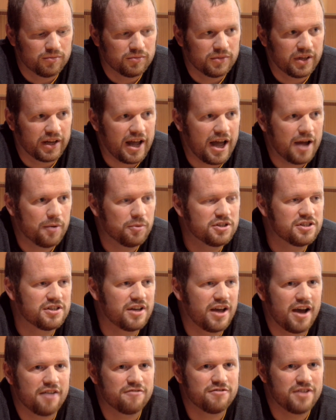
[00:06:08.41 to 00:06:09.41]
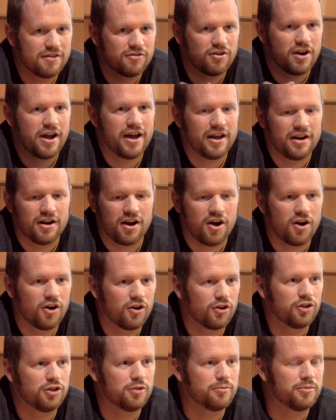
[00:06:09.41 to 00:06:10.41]
Like I would say, I've never had an
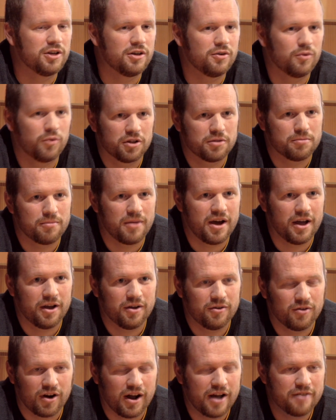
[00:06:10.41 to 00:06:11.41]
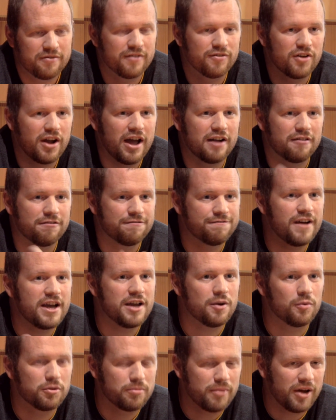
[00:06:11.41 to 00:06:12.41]
argument I've never had a
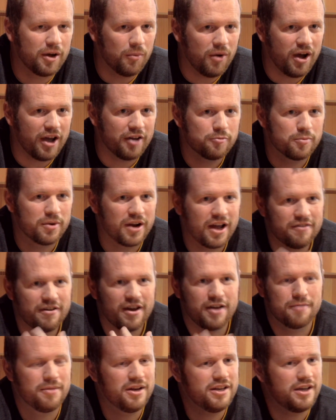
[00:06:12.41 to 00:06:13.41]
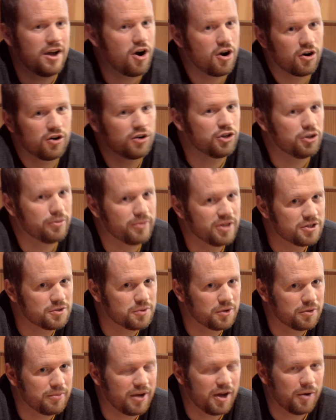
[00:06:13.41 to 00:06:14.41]
fight with my wife, but I've had many
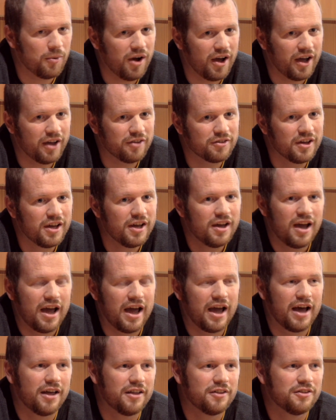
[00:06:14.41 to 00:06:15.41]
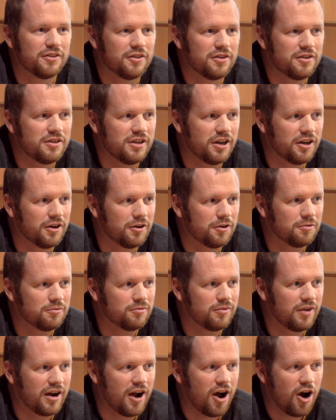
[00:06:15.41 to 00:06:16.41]
arguments with my wife. And
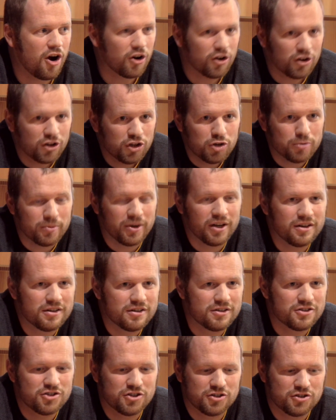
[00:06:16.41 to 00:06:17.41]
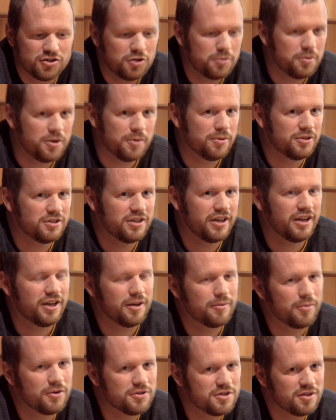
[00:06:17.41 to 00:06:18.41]
an argument is just two people
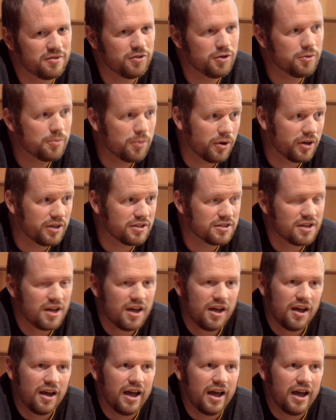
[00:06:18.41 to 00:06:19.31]
taking opposing viewpoints.